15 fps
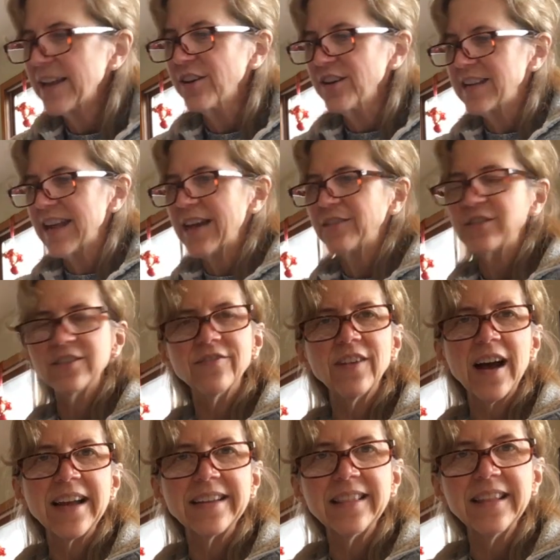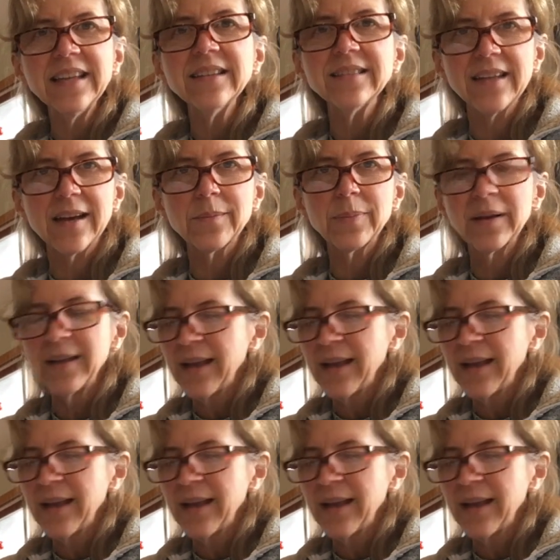could now divide these up.